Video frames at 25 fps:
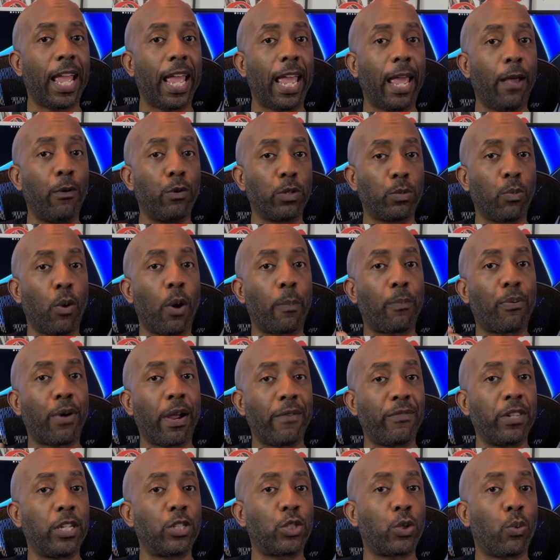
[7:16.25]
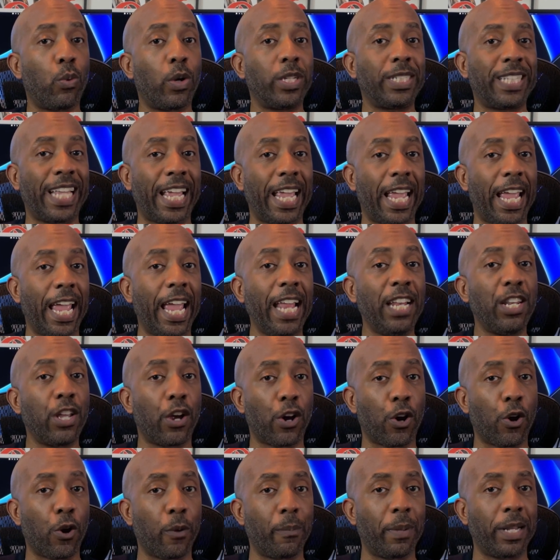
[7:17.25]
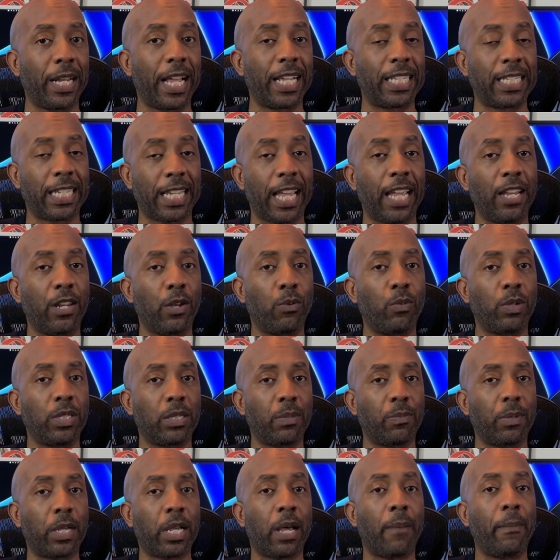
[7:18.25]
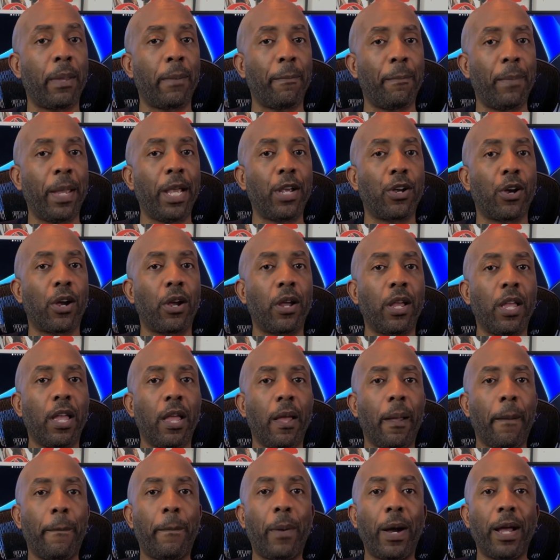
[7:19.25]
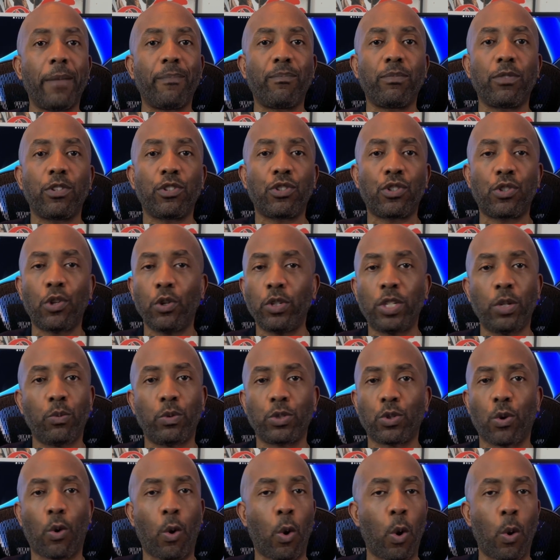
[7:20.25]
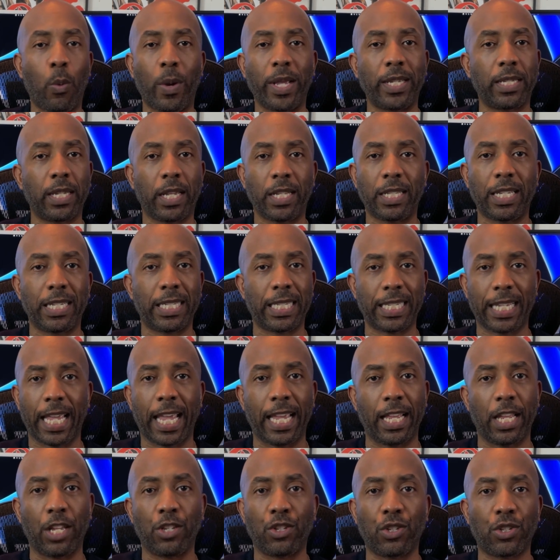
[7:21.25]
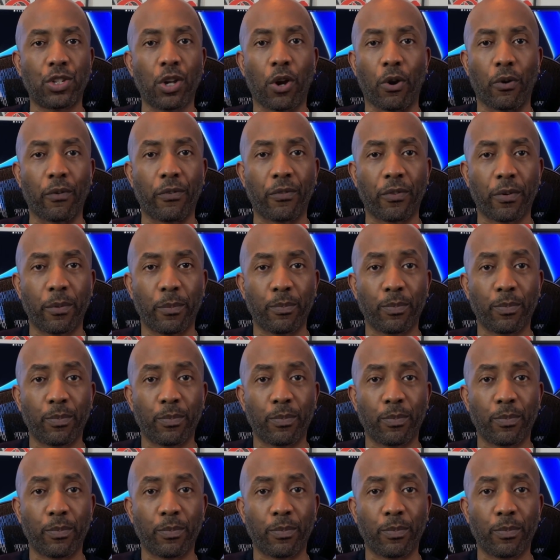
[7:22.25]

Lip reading: It was more prevalent towards the end of Urban that skating was becoming bigger, but Stussy was always into skate and surf.